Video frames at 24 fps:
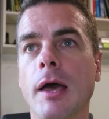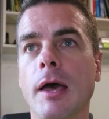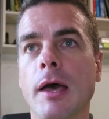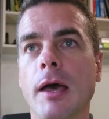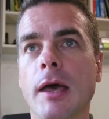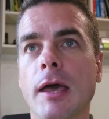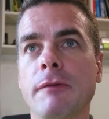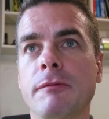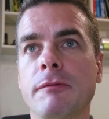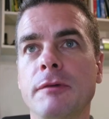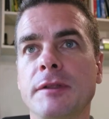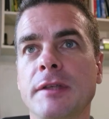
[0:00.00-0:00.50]

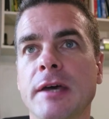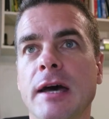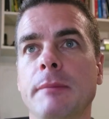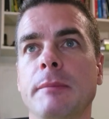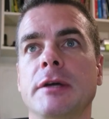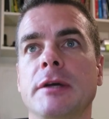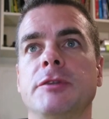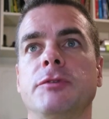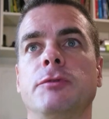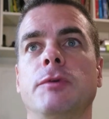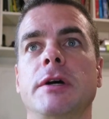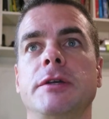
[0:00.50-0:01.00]
Every time
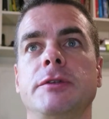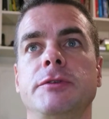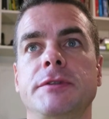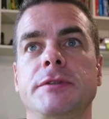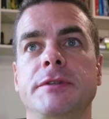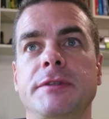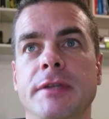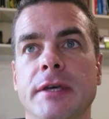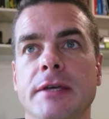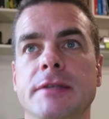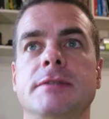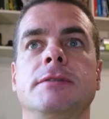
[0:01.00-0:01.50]
I tried to
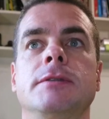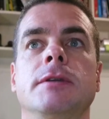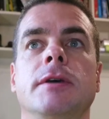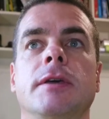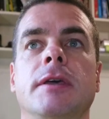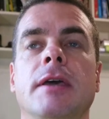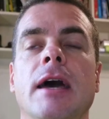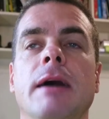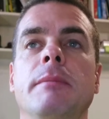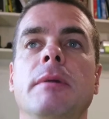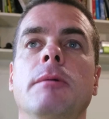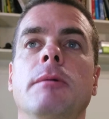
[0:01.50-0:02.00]
test the
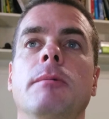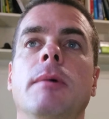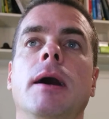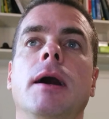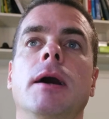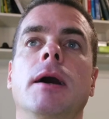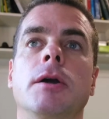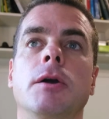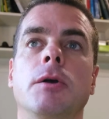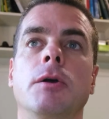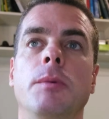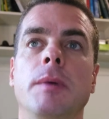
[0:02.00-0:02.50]

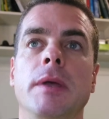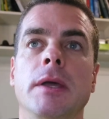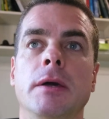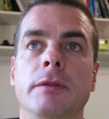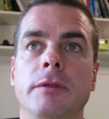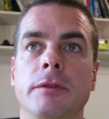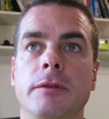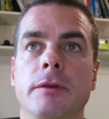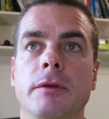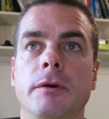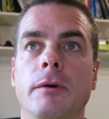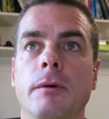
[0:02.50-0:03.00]
camera going
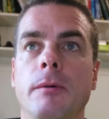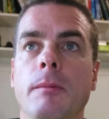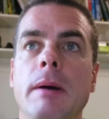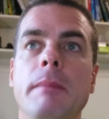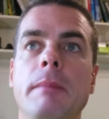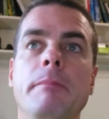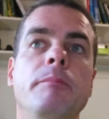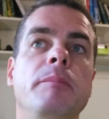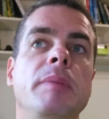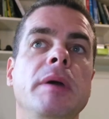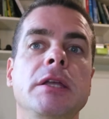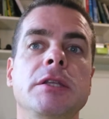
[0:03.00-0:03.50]
on the
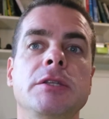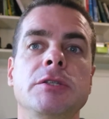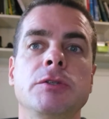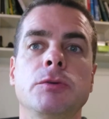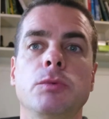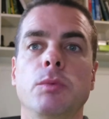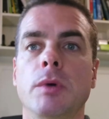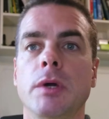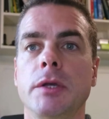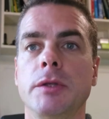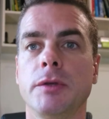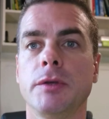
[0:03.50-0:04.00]
web
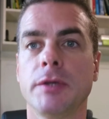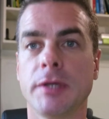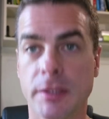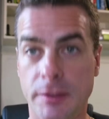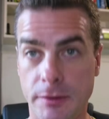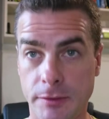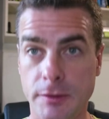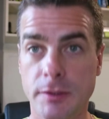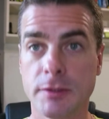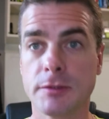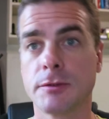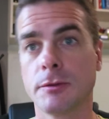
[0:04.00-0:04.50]
page where you
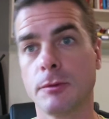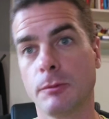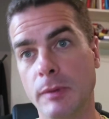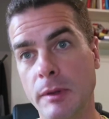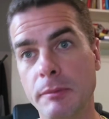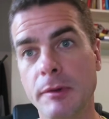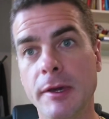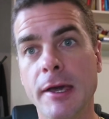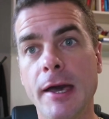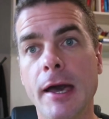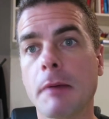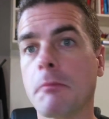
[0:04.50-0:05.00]
can test your
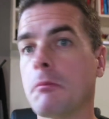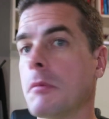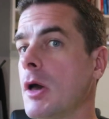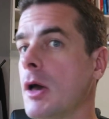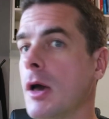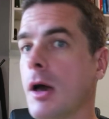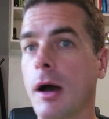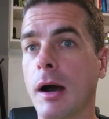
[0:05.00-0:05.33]
webcam,